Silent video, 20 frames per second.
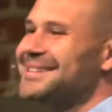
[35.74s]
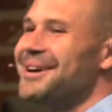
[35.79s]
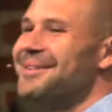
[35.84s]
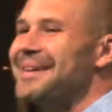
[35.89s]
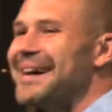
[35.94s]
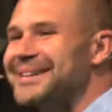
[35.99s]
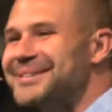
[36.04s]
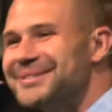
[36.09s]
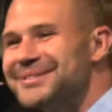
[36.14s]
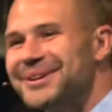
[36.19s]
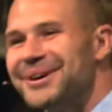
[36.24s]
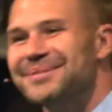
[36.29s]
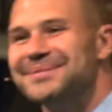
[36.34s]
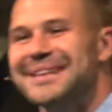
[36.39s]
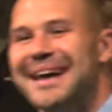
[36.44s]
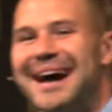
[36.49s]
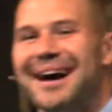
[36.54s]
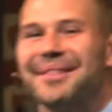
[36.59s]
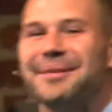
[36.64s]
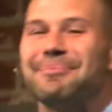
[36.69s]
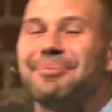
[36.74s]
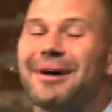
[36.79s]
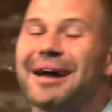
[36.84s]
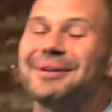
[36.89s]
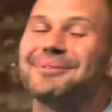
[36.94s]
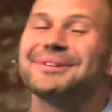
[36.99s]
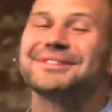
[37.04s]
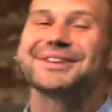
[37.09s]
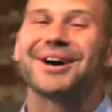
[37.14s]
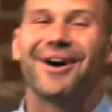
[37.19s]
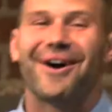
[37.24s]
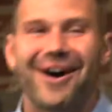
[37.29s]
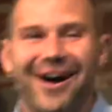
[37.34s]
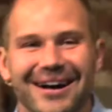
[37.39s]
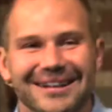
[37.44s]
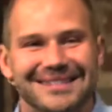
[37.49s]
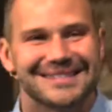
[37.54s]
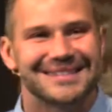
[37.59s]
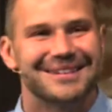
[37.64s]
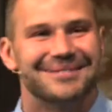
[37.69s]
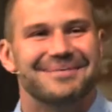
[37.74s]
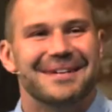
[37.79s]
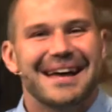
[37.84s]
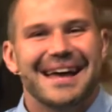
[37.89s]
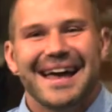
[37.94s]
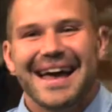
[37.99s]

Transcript: go back to his hometown. The parade was awesome,